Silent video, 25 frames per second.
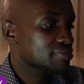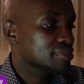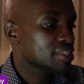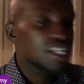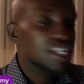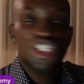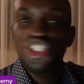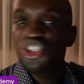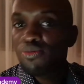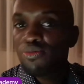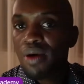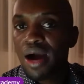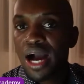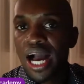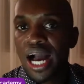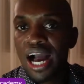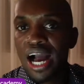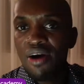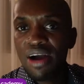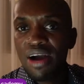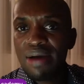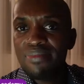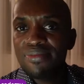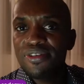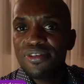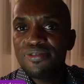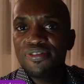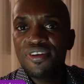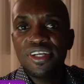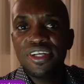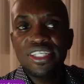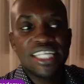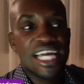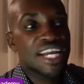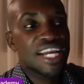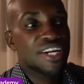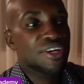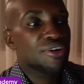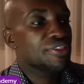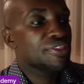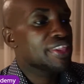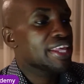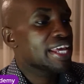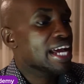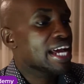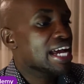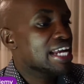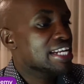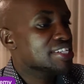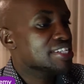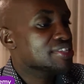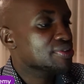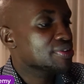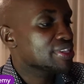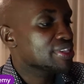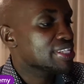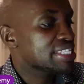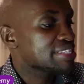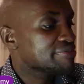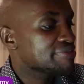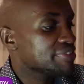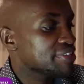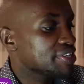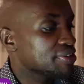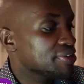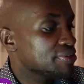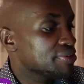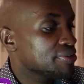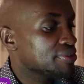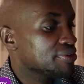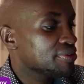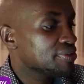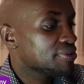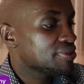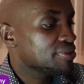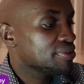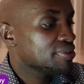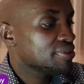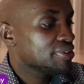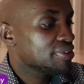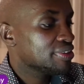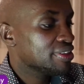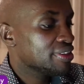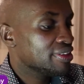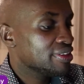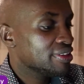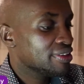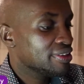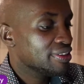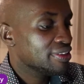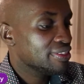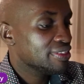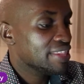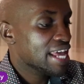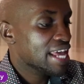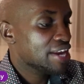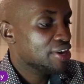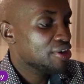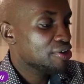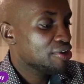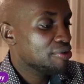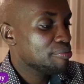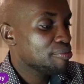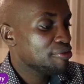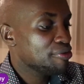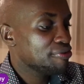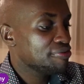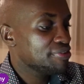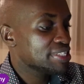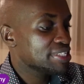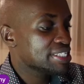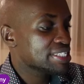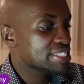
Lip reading: Juba, how come you've not turned on the ads on this video? There are no movies.